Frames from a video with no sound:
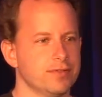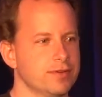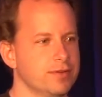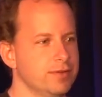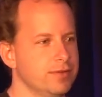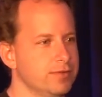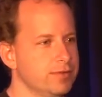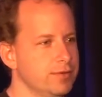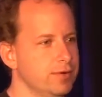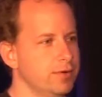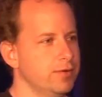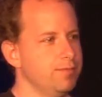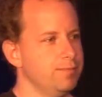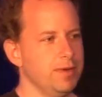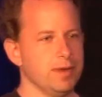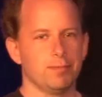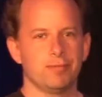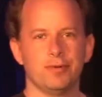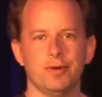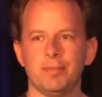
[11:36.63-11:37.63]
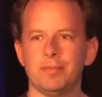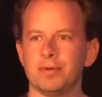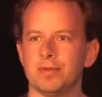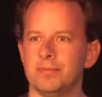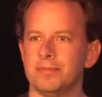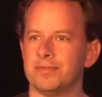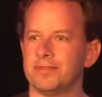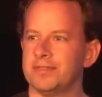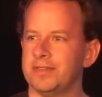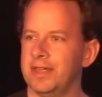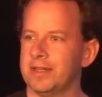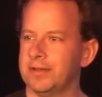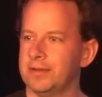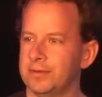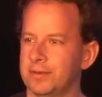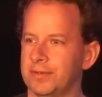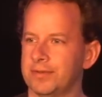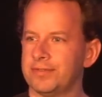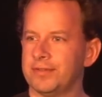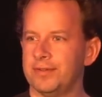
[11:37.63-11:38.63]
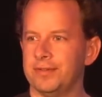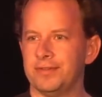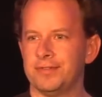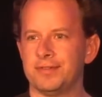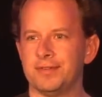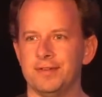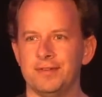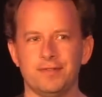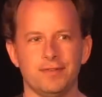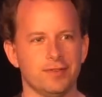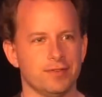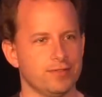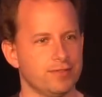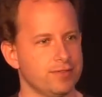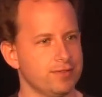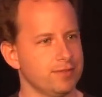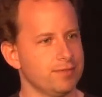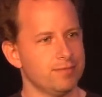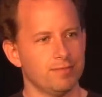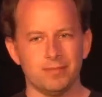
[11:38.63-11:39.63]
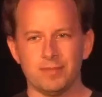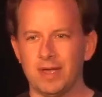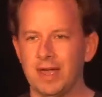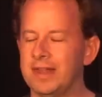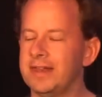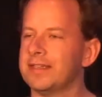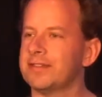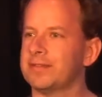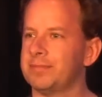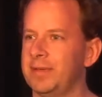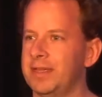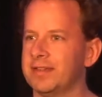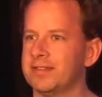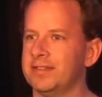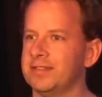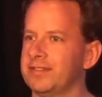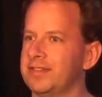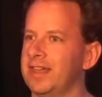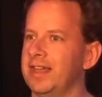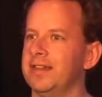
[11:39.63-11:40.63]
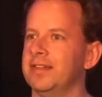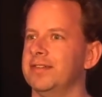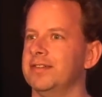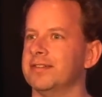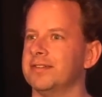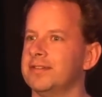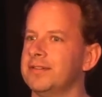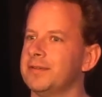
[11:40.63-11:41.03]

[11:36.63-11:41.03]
can solve big problems and can also surface unexpected talent.